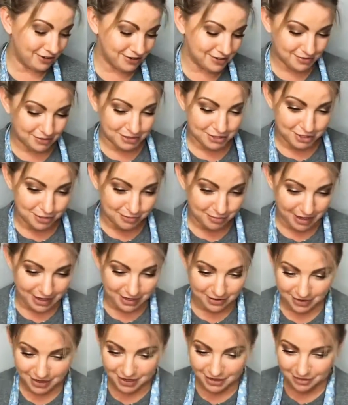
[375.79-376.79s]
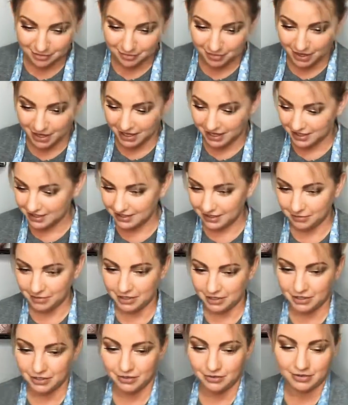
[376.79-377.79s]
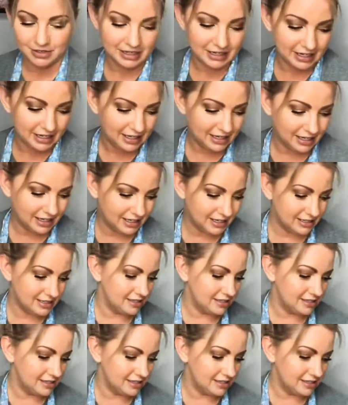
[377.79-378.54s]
It's what you bake with, but I mean you don't want to eat it.